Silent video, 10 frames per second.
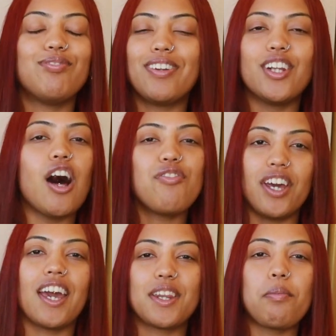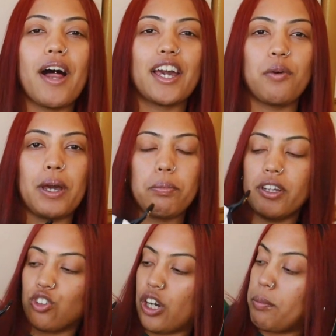loving the black and white
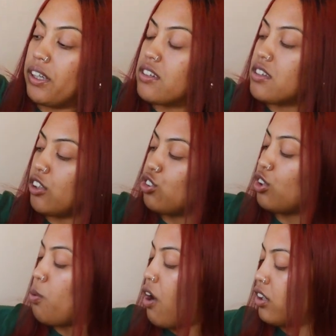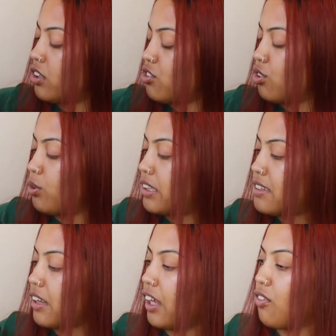pinstripe. It's such good quality too.
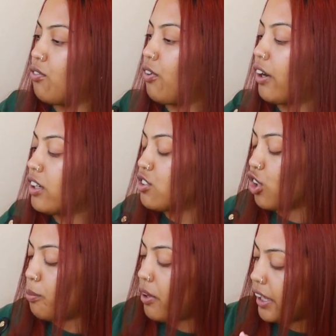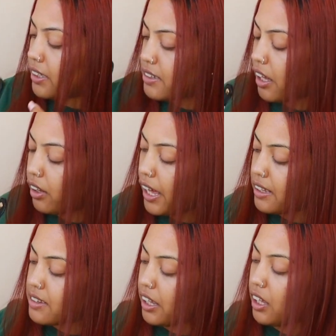It's like very durable. I could tell it
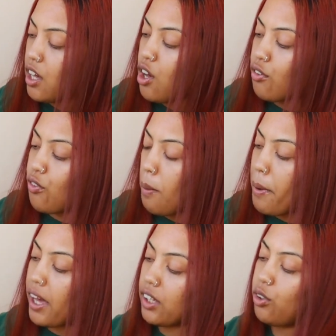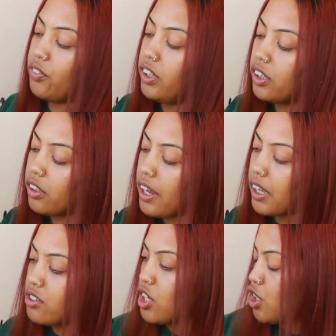has a front pocket over here. It
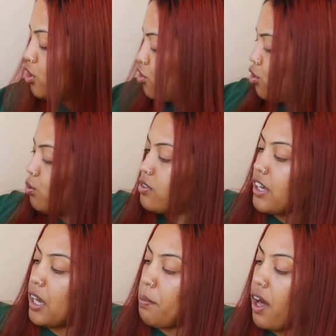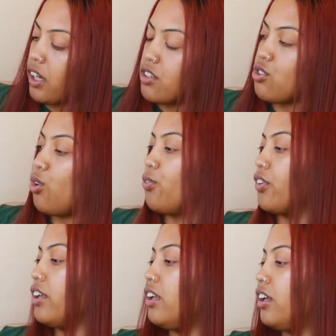has 2 side pockets
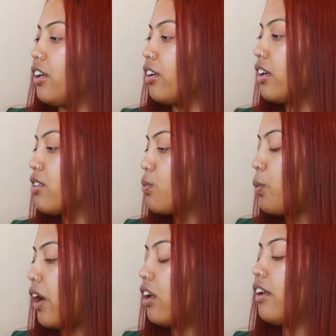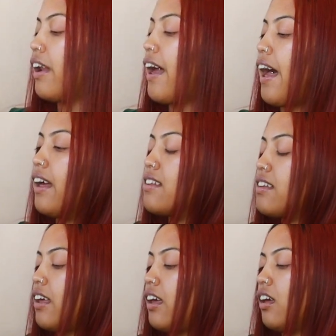over here as well. It
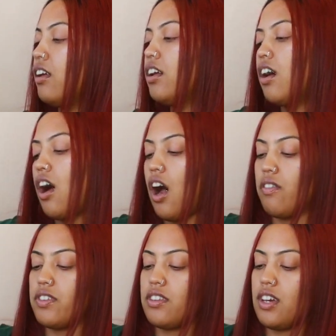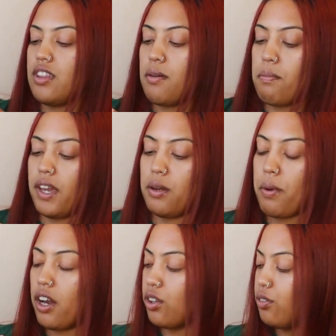has a, obviously, the main
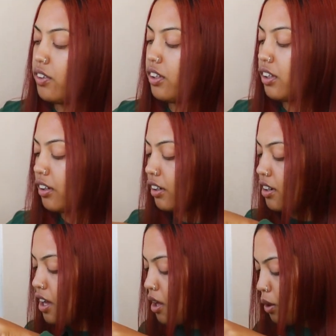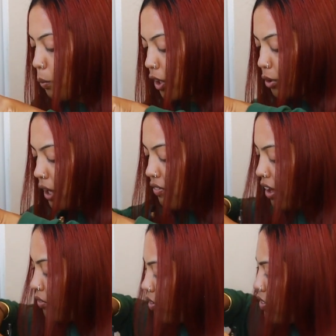pocket over here where you have
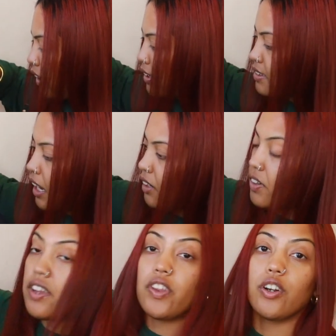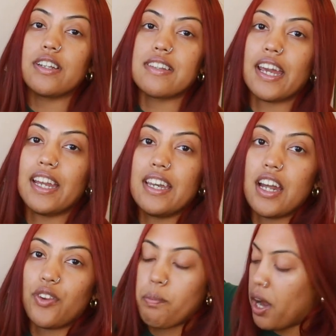everything inside of it. And there is
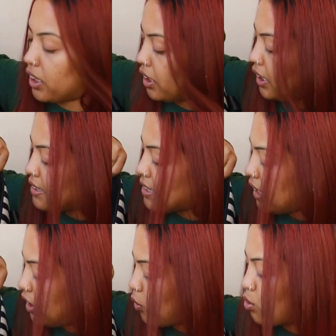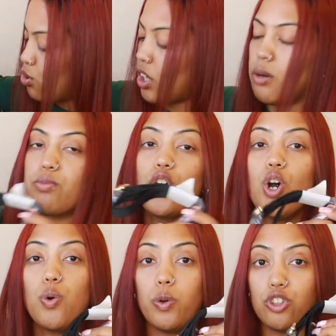another pocket on the inside. It also comes
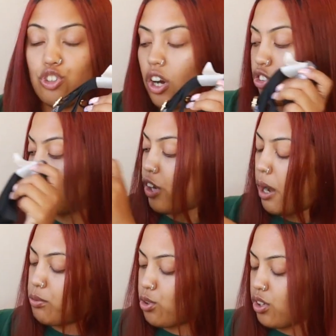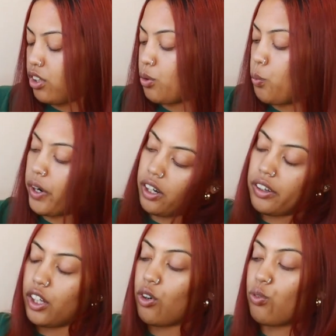with a strap too that you can wear
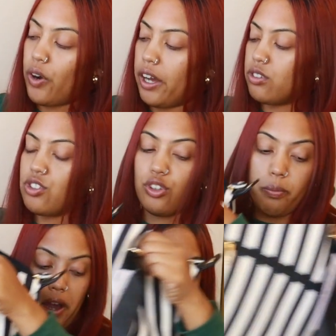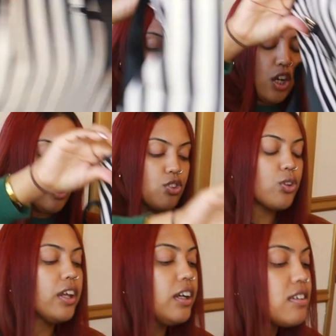like around your body.
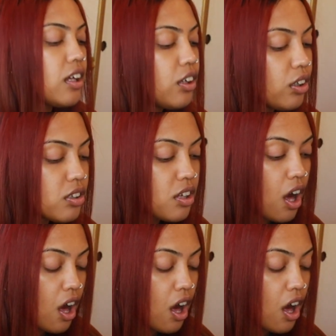So like I said, girls,